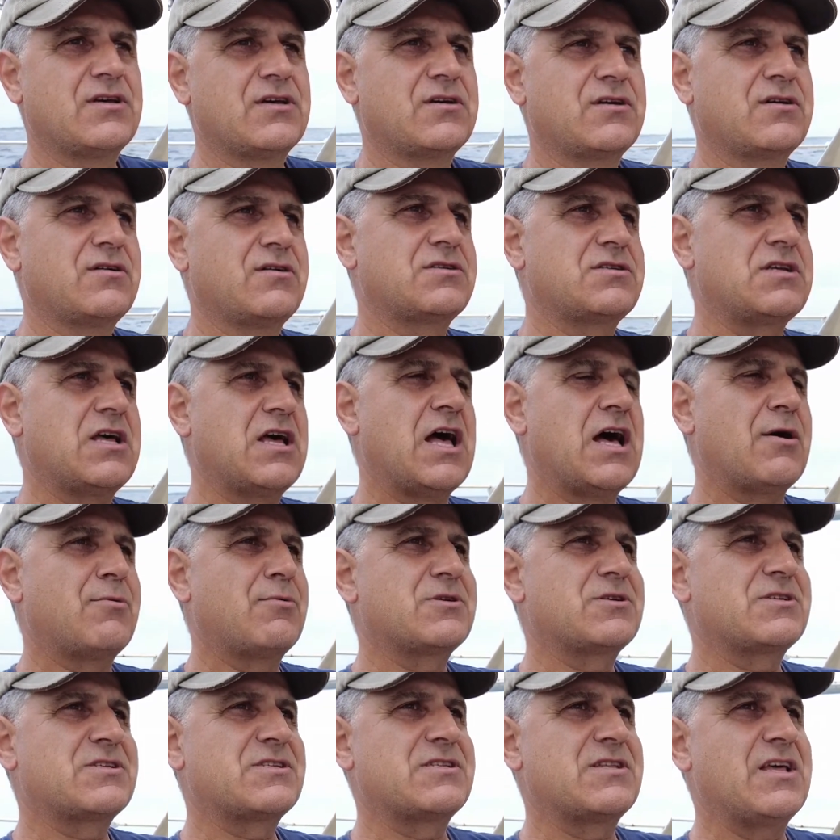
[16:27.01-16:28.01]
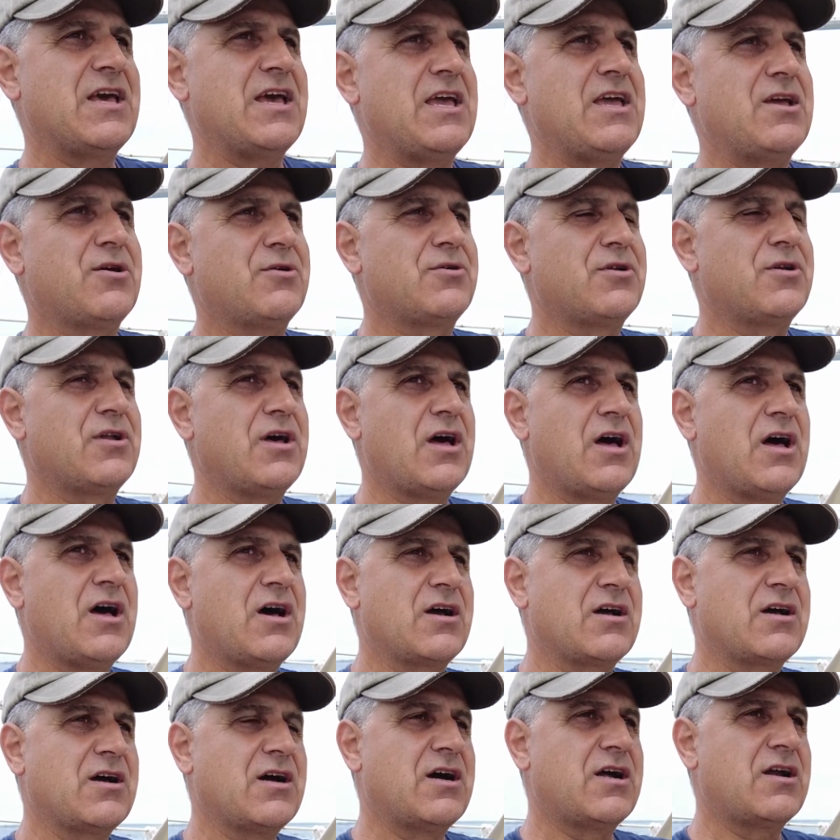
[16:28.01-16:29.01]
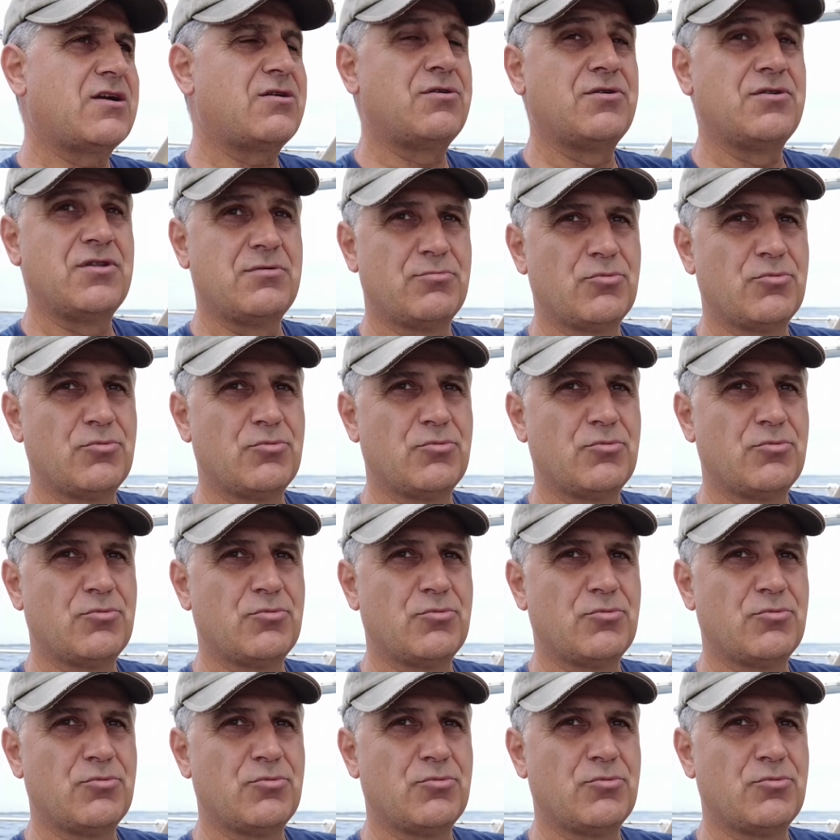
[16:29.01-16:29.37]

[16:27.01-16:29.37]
because I was staying on anchor on